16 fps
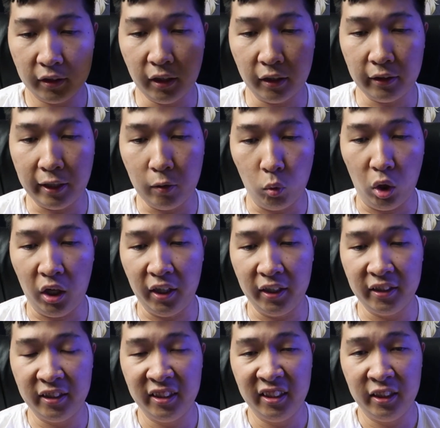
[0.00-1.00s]
that they
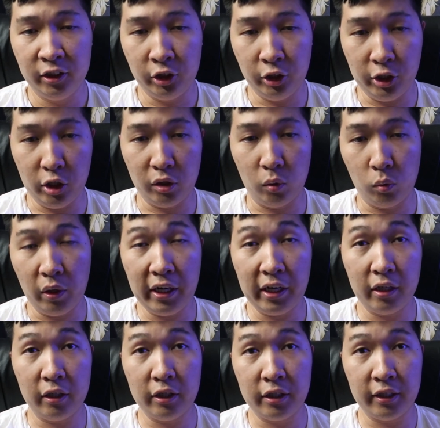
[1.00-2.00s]
want to use a
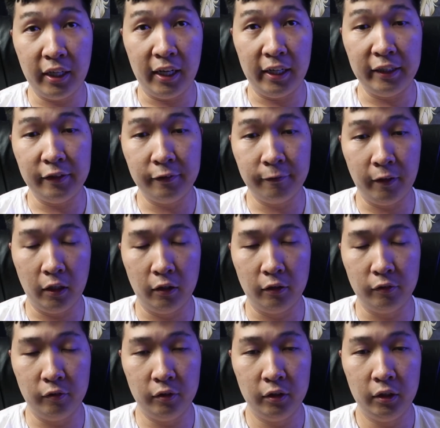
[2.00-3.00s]
regular size
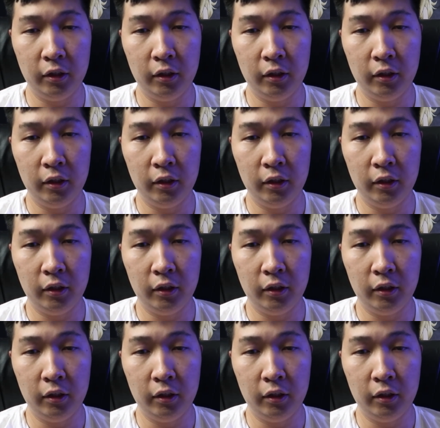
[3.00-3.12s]
phone